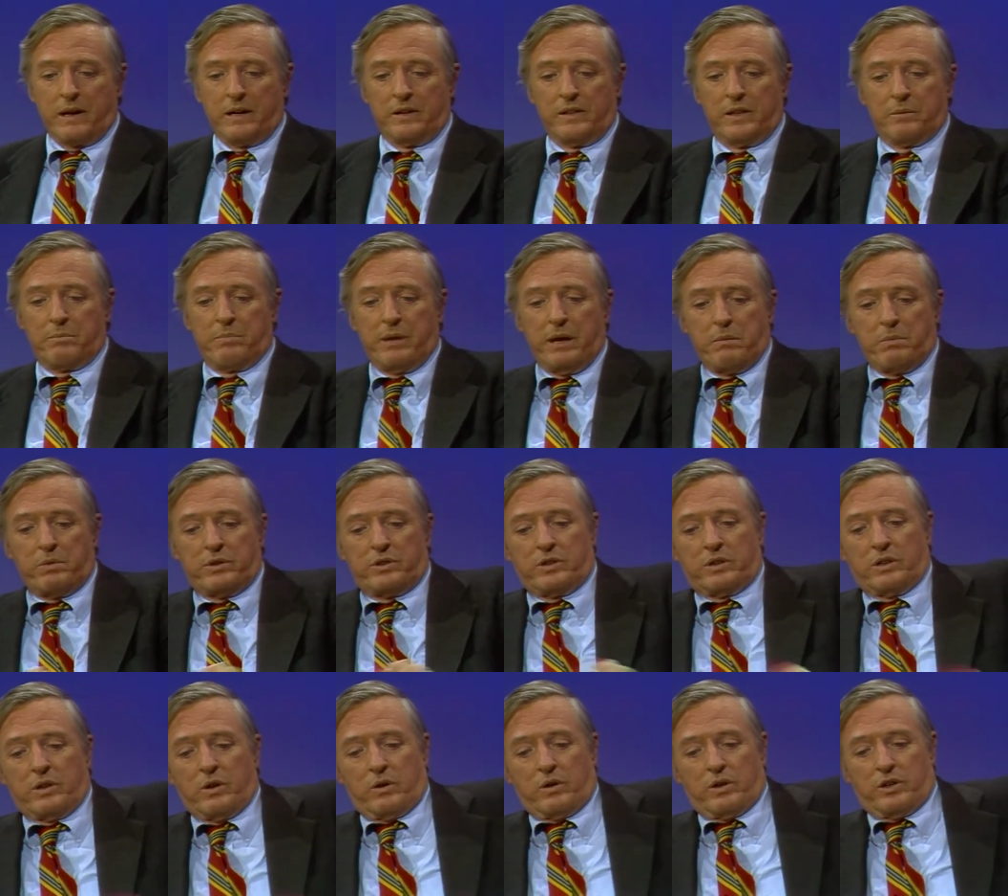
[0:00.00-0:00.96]
that people
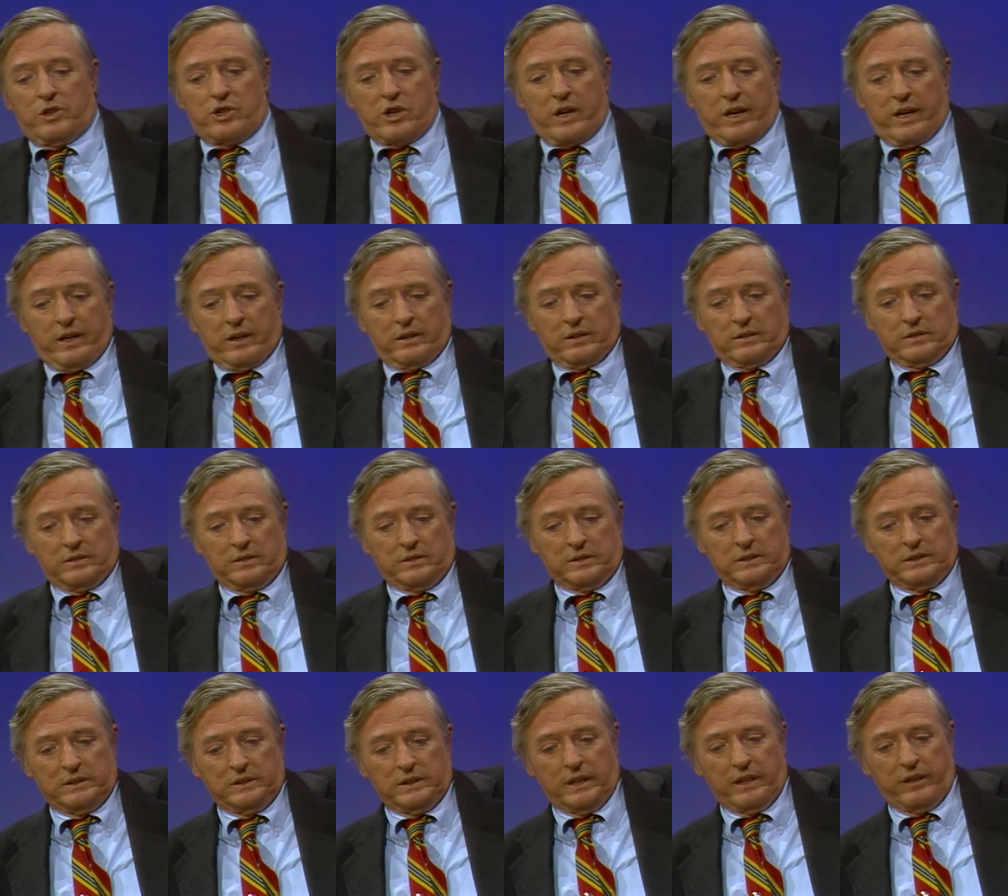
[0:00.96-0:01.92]
should go to jail
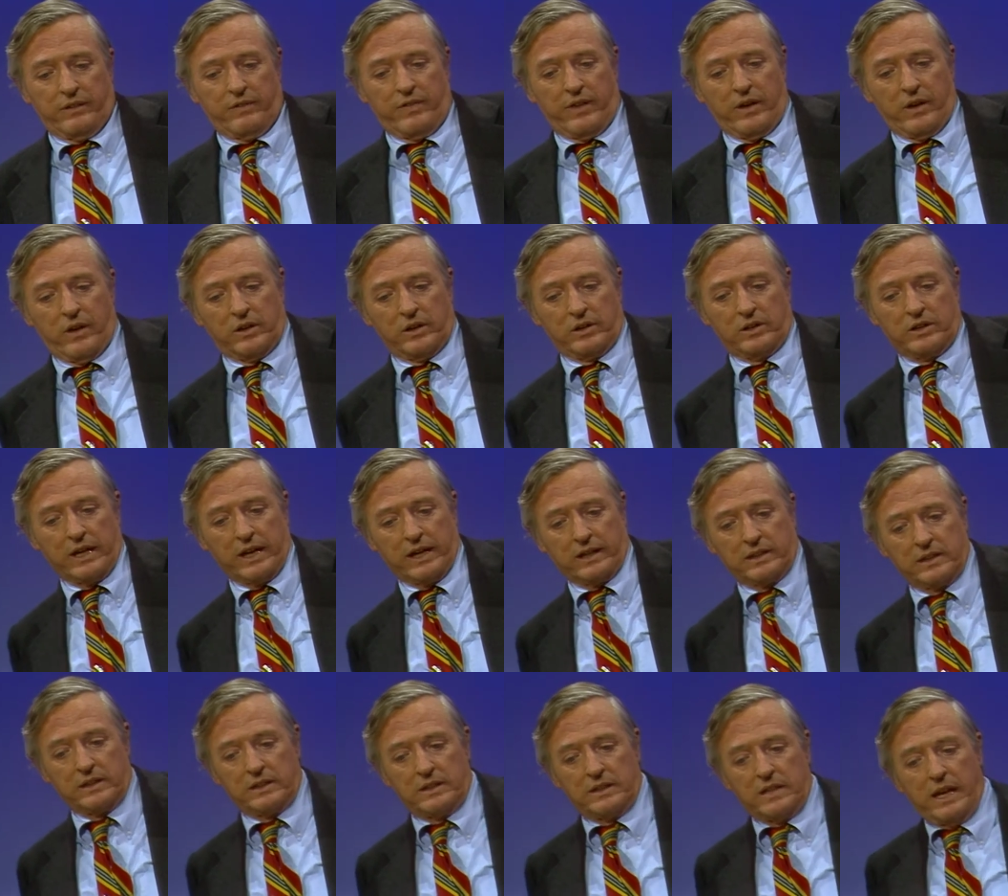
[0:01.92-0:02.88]
if they are
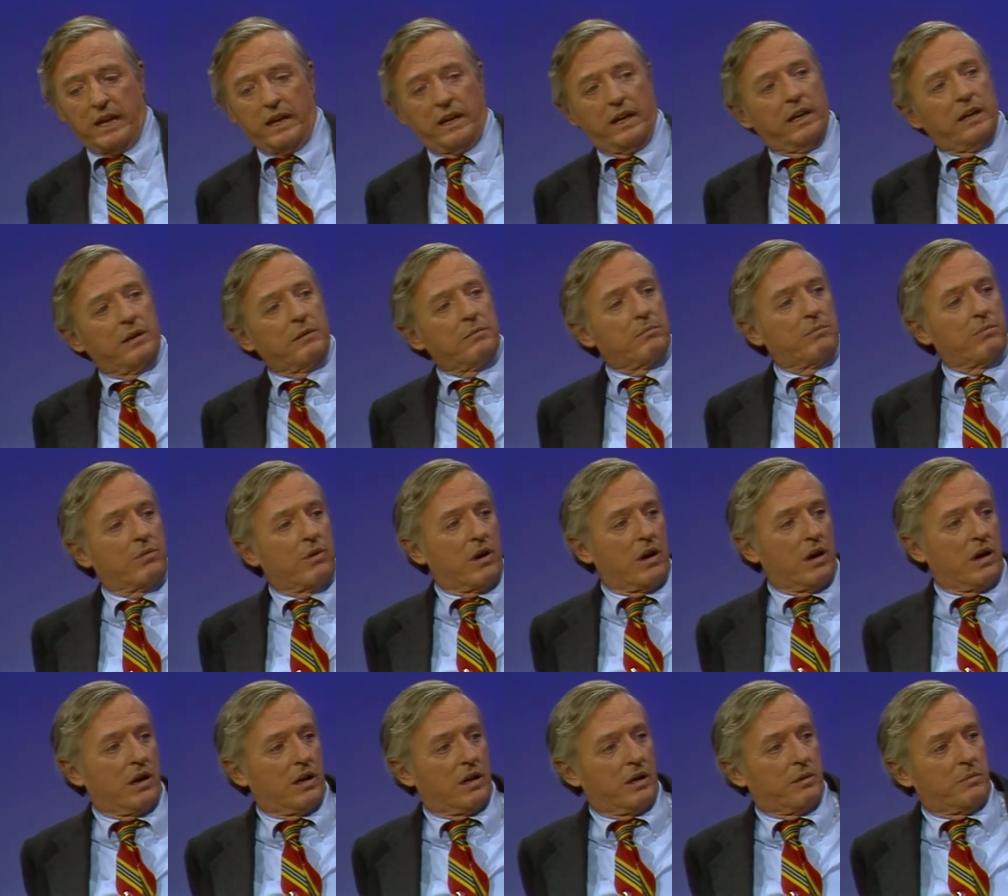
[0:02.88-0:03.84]
detected taking
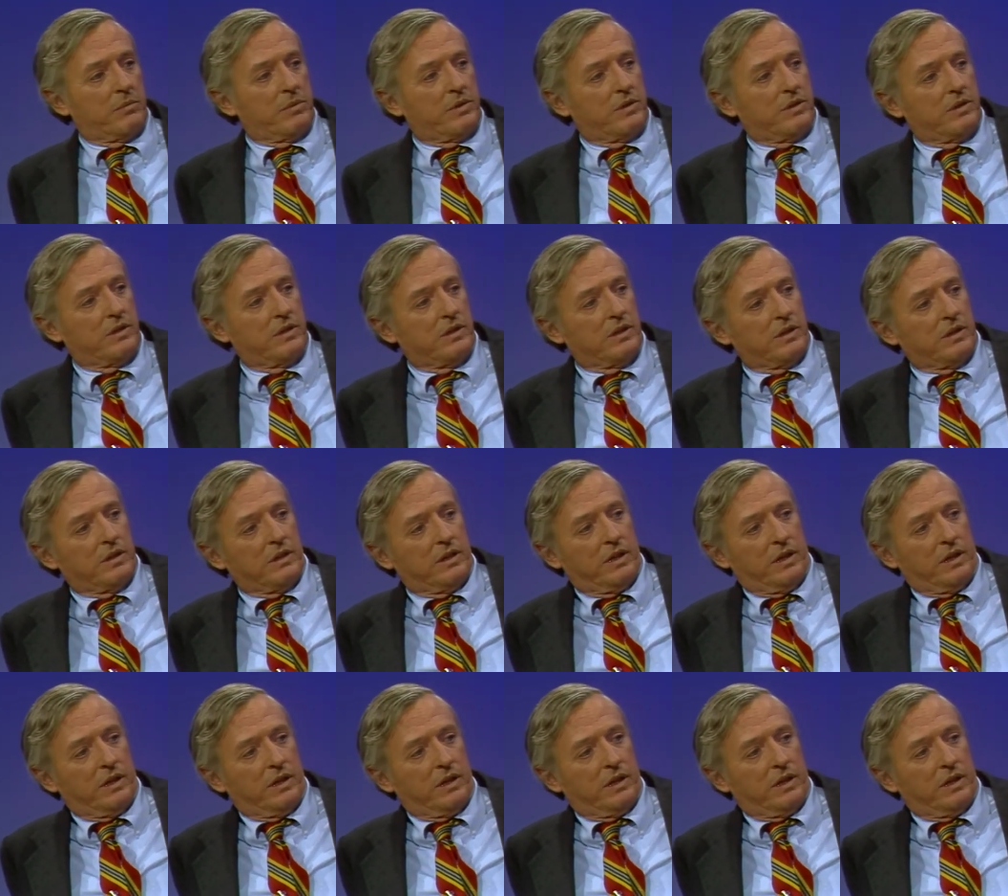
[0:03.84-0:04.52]
bribes mm -hmm.